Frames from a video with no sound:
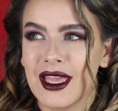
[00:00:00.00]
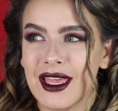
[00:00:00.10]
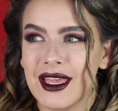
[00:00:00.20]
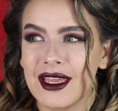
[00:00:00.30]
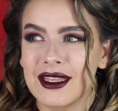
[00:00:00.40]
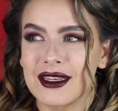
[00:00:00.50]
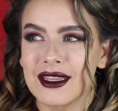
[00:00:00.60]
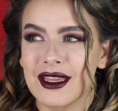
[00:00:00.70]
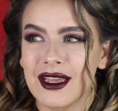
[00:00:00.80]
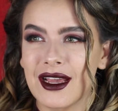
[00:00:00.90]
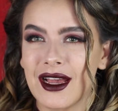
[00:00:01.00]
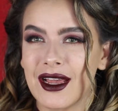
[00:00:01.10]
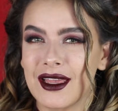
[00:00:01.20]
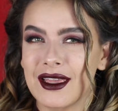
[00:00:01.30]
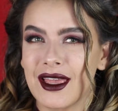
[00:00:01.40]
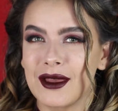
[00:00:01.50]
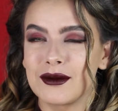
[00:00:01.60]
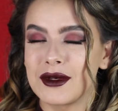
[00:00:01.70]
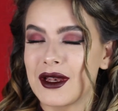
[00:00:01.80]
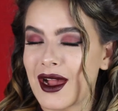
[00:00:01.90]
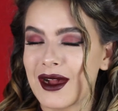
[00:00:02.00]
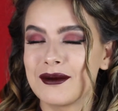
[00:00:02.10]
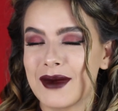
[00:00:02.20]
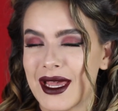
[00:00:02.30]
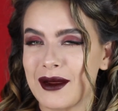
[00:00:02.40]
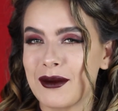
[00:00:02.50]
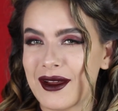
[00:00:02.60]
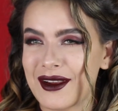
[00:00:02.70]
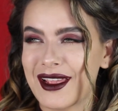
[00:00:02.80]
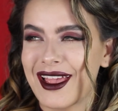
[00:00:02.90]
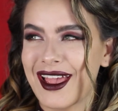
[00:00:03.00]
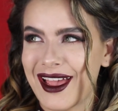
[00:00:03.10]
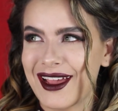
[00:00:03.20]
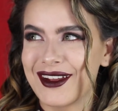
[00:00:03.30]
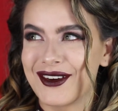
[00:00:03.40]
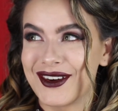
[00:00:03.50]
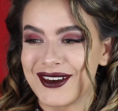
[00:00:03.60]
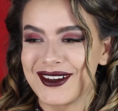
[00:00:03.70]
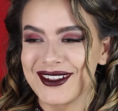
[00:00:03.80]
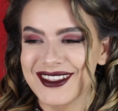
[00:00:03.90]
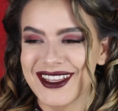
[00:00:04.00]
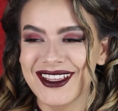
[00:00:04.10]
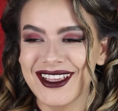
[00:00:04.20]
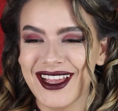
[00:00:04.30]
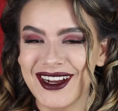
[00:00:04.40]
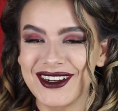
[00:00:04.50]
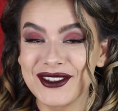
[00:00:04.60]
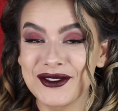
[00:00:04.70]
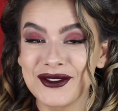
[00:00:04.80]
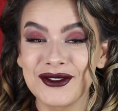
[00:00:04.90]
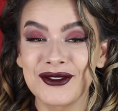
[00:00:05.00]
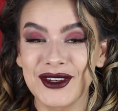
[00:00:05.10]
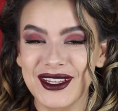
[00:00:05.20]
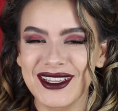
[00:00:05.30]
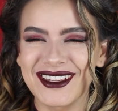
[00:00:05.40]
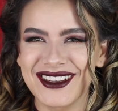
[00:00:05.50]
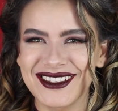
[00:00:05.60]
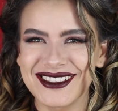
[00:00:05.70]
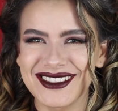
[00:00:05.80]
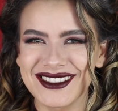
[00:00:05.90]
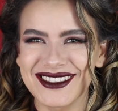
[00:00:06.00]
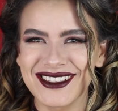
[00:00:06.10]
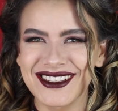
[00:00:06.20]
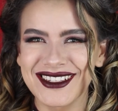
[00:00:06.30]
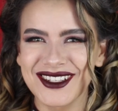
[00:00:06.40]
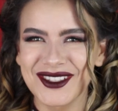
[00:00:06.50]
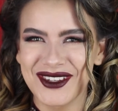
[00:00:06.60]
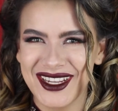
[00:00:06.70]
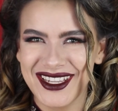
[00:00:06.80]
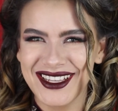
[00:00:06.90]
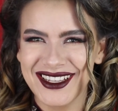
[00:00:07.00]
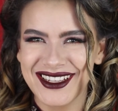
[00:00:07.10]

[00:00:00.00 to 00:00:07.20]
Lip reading: and I am not mad about it at all. Like, how freaking good is this look, right?